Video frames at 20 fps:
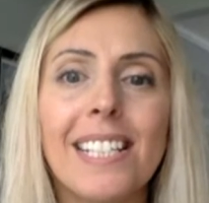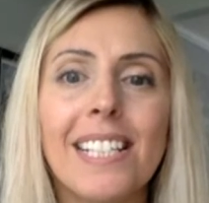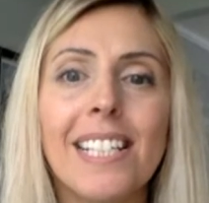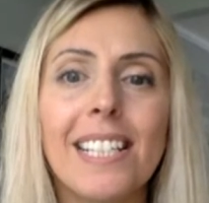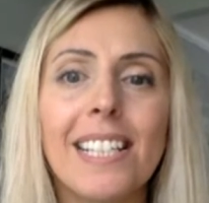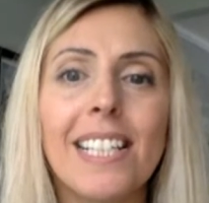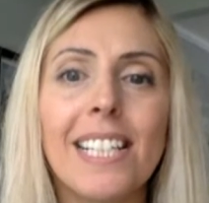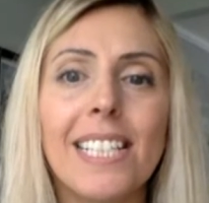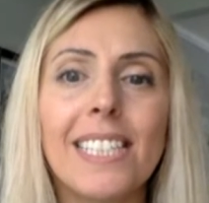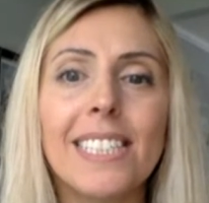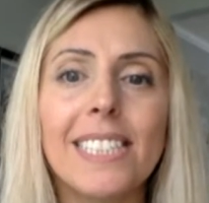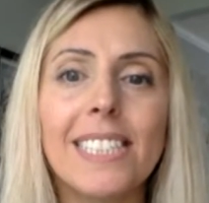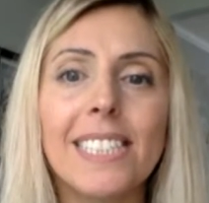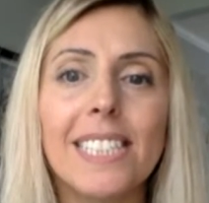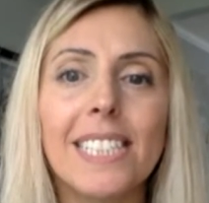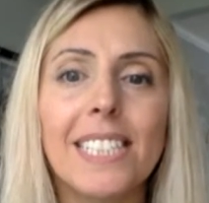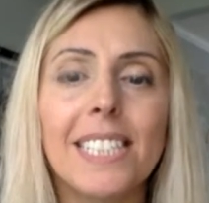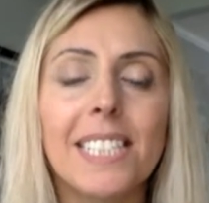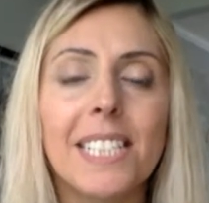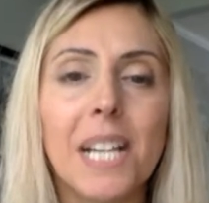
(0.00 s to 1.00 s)
This
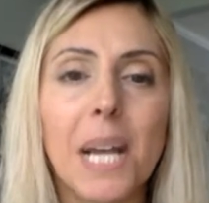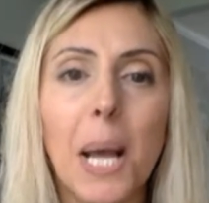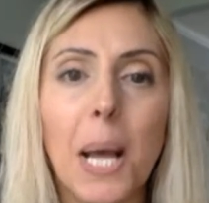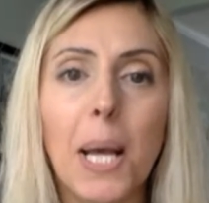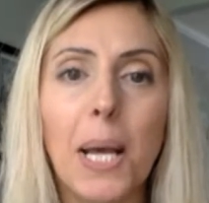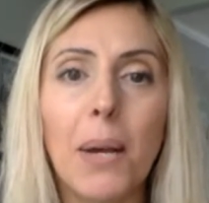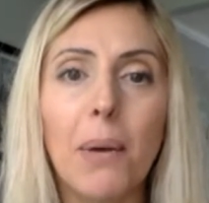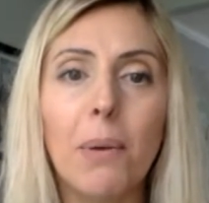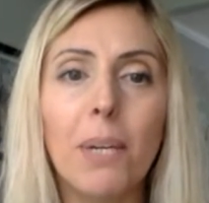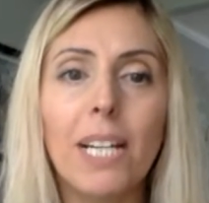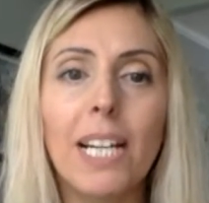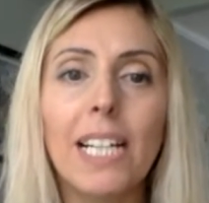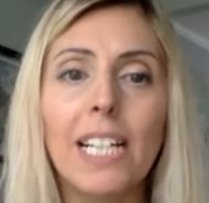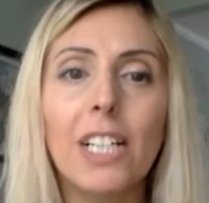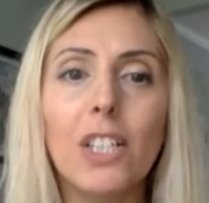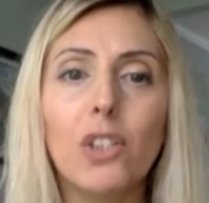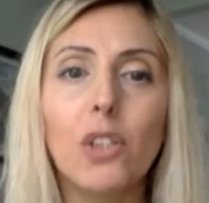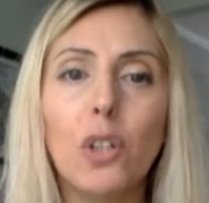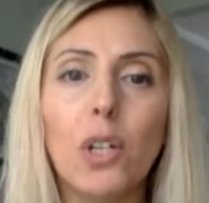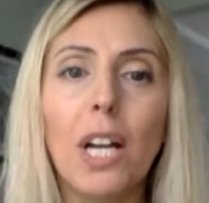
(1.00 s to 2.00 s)
we're
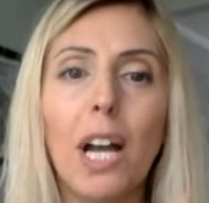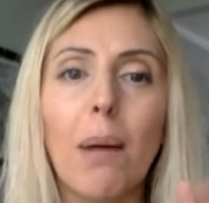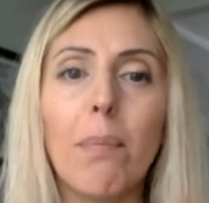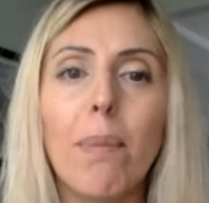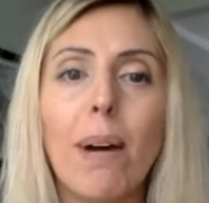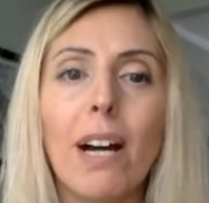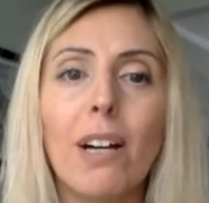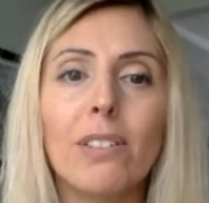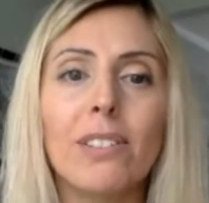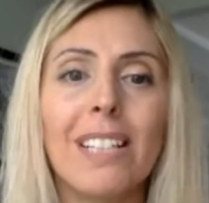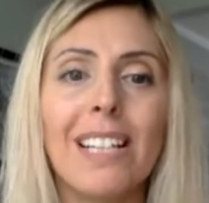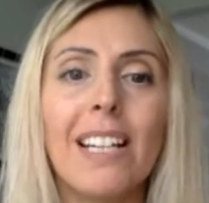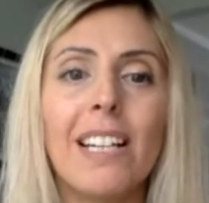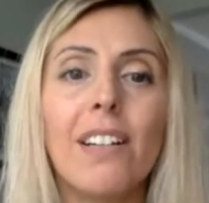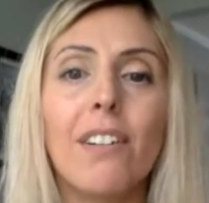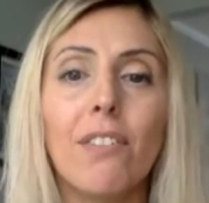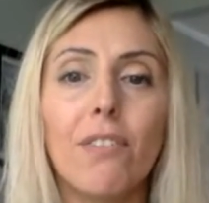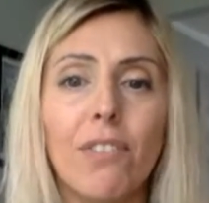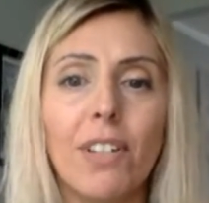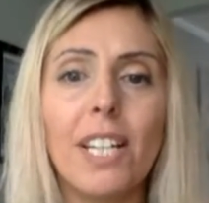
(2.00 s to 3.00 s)
gonna talk about
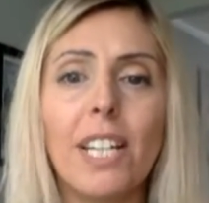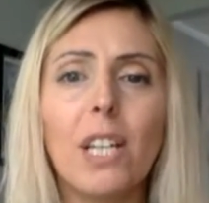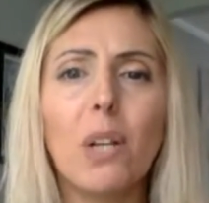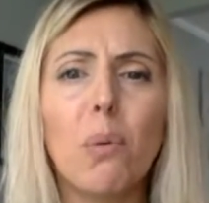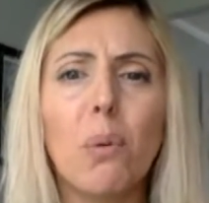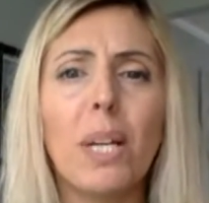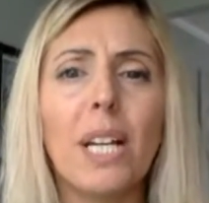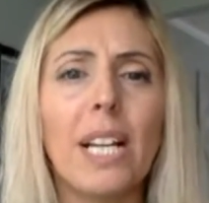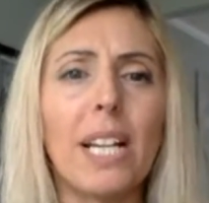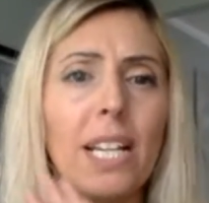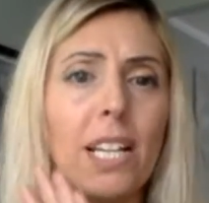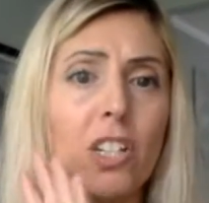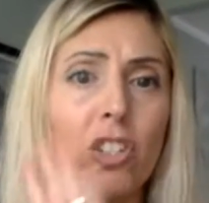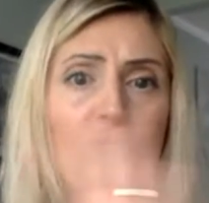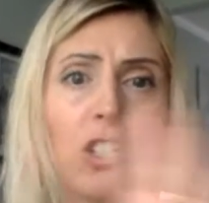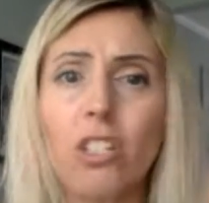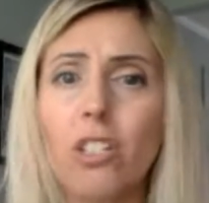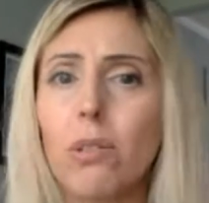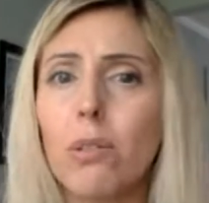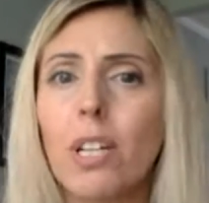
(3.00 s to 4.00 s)
very quickly,
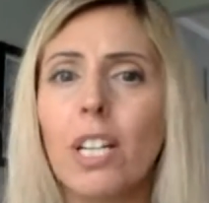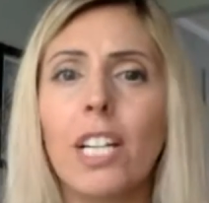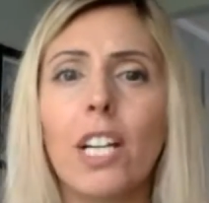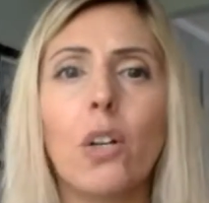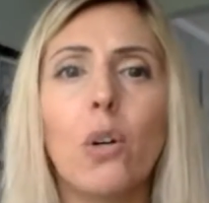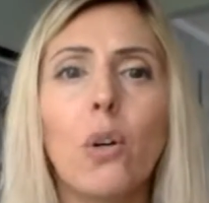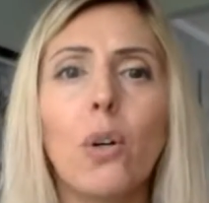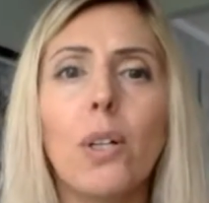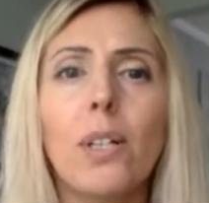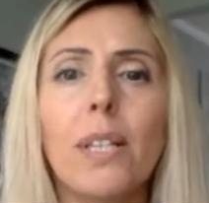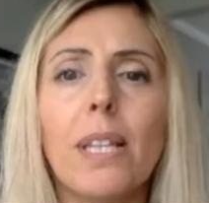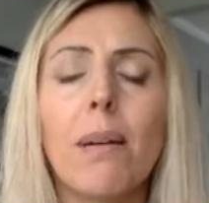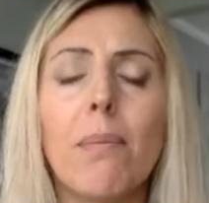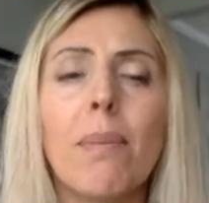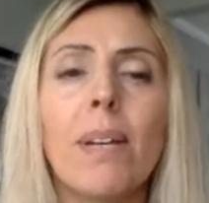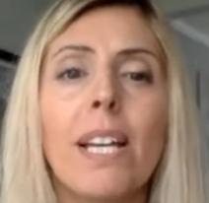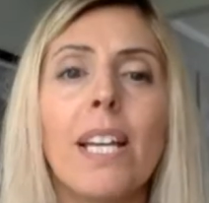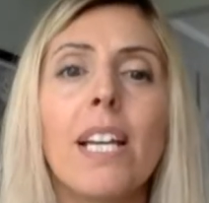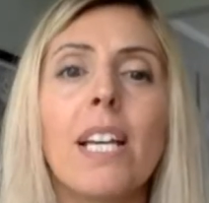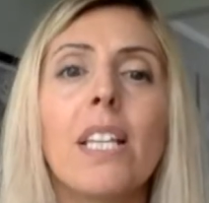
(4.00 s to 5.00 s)
just gonna call them
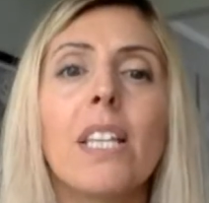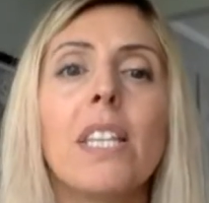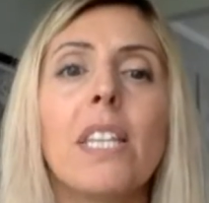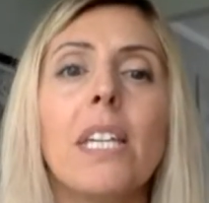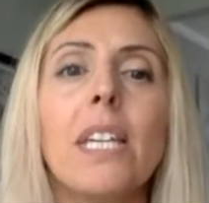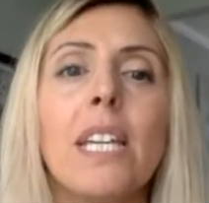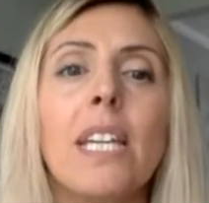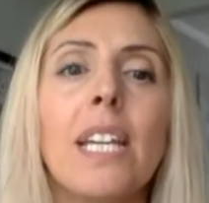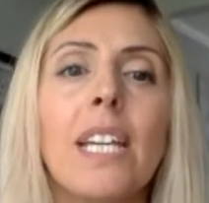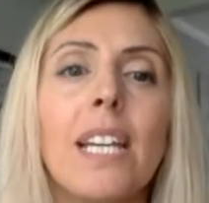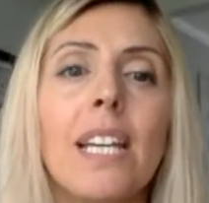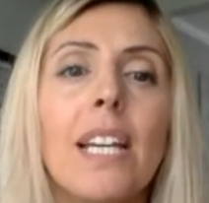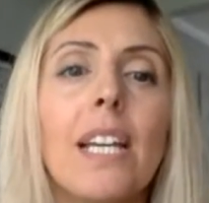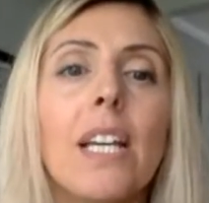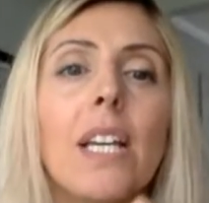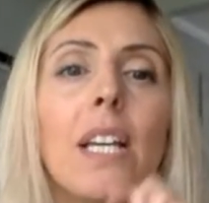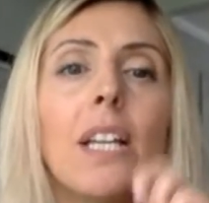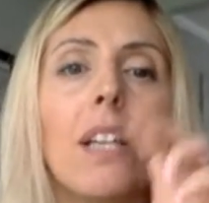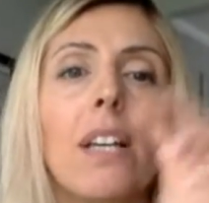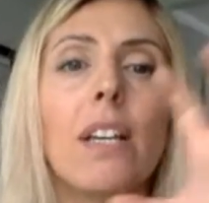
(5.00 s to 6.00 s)
the
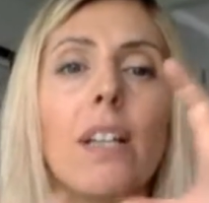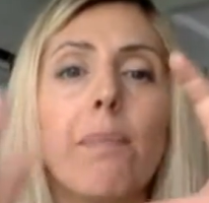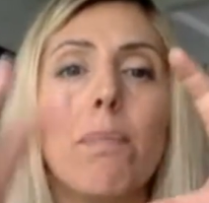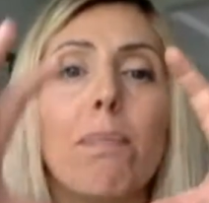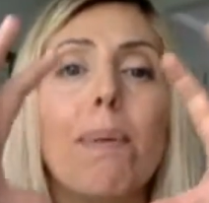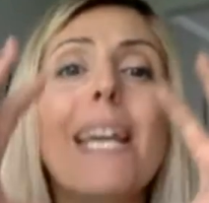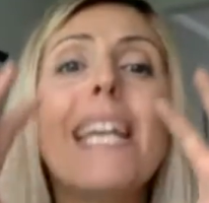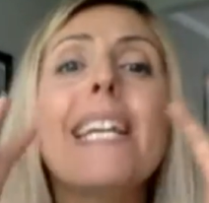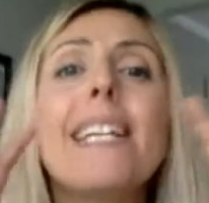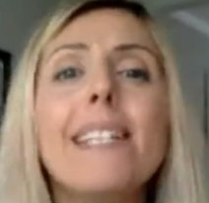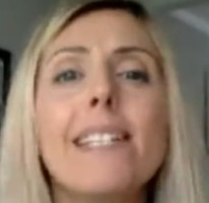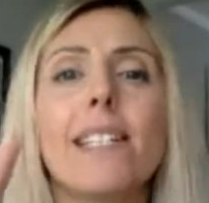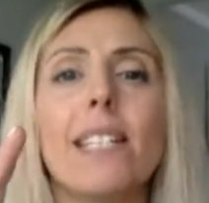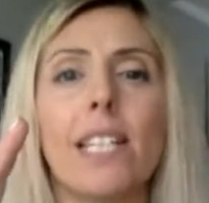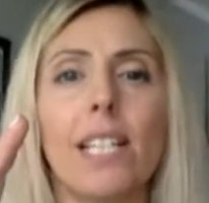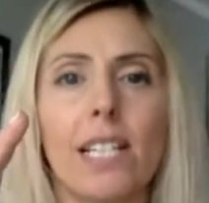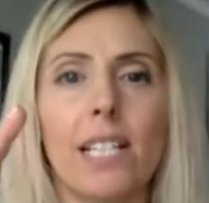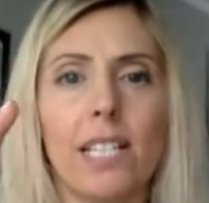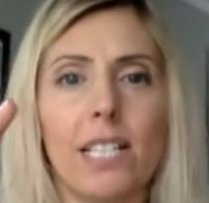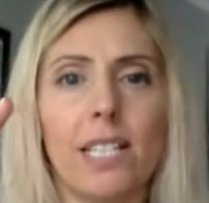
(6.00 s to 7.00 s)

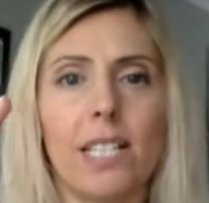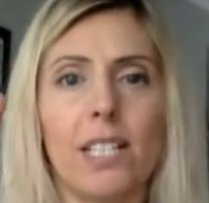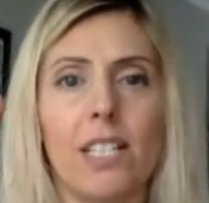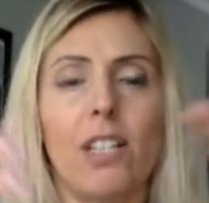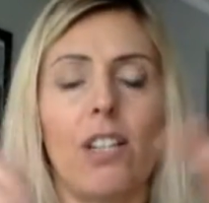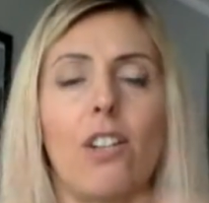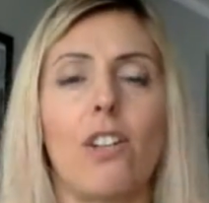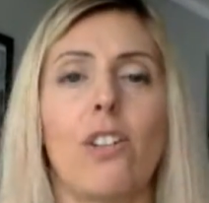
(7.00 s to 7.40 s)
basics